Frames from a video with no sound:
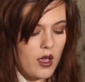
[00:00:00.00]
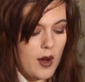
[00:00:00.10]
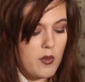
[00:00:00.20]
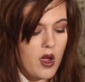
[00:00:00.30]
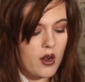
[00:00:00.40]

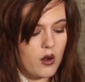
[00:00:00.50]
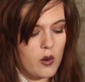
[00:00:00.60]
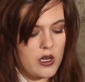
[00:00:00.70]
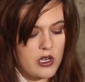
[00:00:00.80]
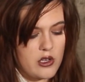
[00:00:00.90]
I'm not
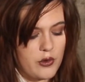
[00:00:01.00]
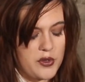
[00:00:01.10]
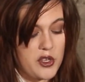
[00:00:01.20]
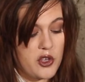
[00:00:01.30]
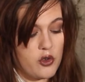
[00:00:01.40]
going to
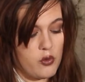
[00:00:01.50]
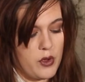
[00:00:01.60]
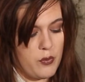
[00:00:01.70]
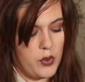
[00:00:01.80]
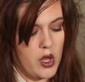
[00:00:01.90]
use
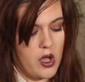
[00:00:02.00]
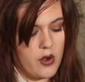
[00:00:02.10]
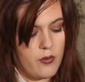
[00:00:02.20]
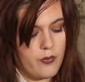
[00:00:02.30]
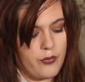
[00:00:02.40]
human
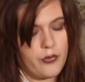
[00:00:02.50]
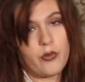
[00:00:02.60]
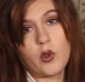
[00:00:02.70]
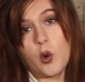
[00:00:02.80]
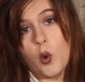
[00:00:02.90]
blood
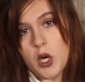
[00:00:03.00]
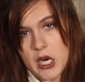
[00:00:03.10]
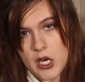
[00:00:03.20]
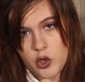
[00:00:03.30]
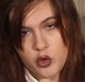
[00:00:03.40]
or
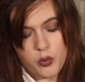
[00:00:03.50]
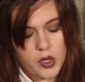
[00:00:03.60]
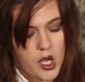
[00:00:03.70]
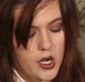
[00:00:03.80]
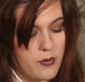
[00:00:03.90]
angel
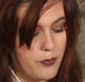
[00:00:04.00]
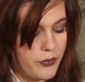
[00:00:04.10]
blood,